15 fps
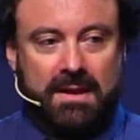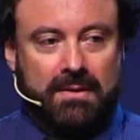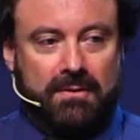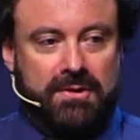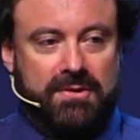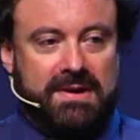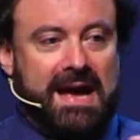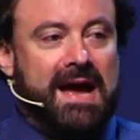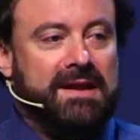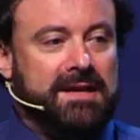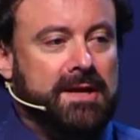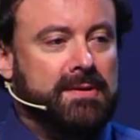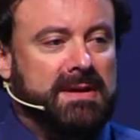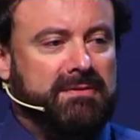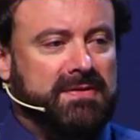Well, you can't
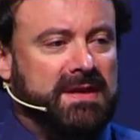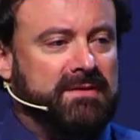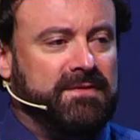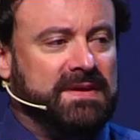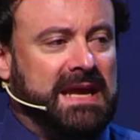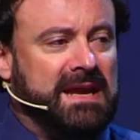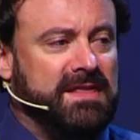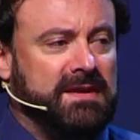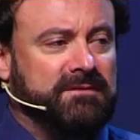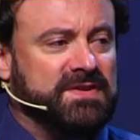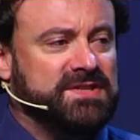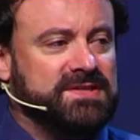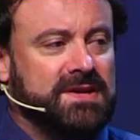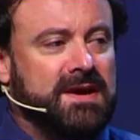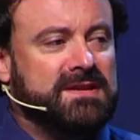know anything for
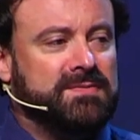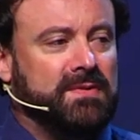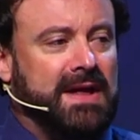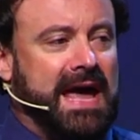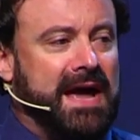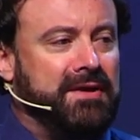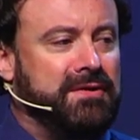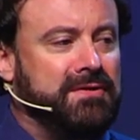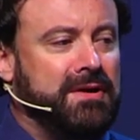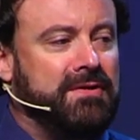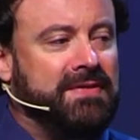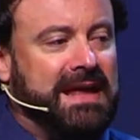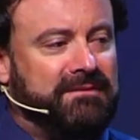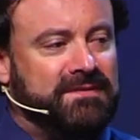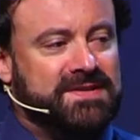certain. Well, how do you know
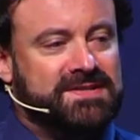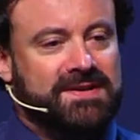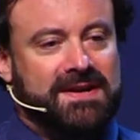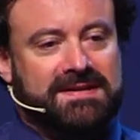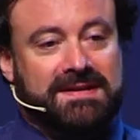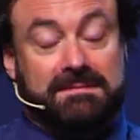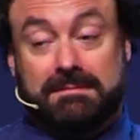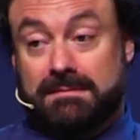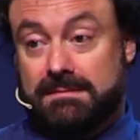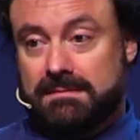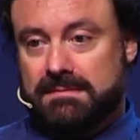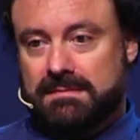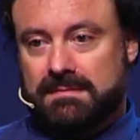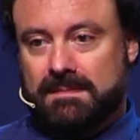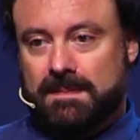that for certain?
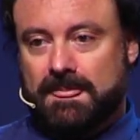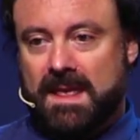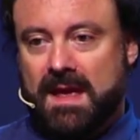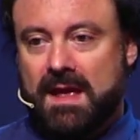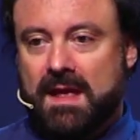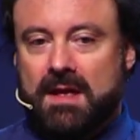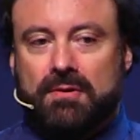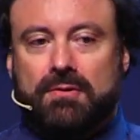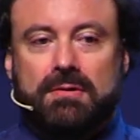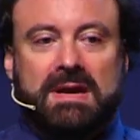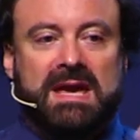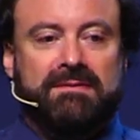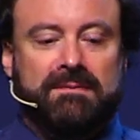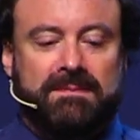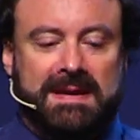Or
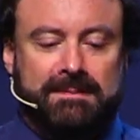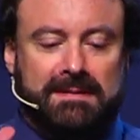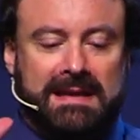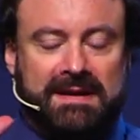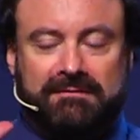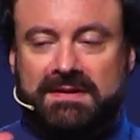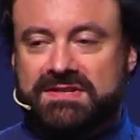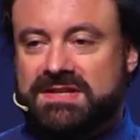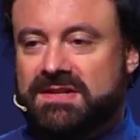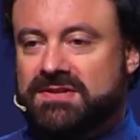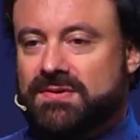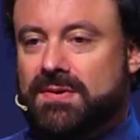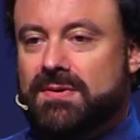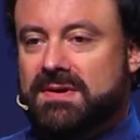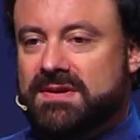even people like Richard
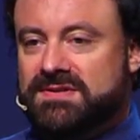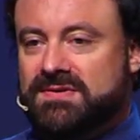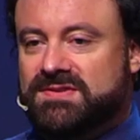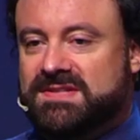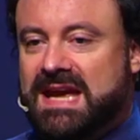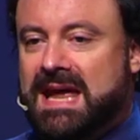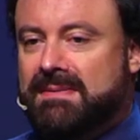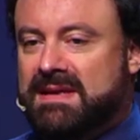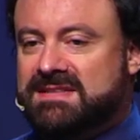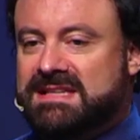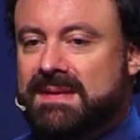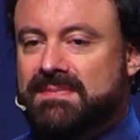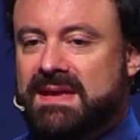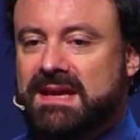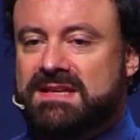Dawkins who say that
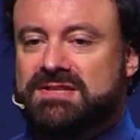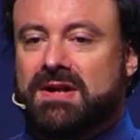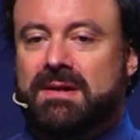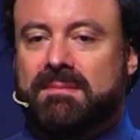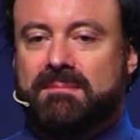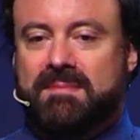something is not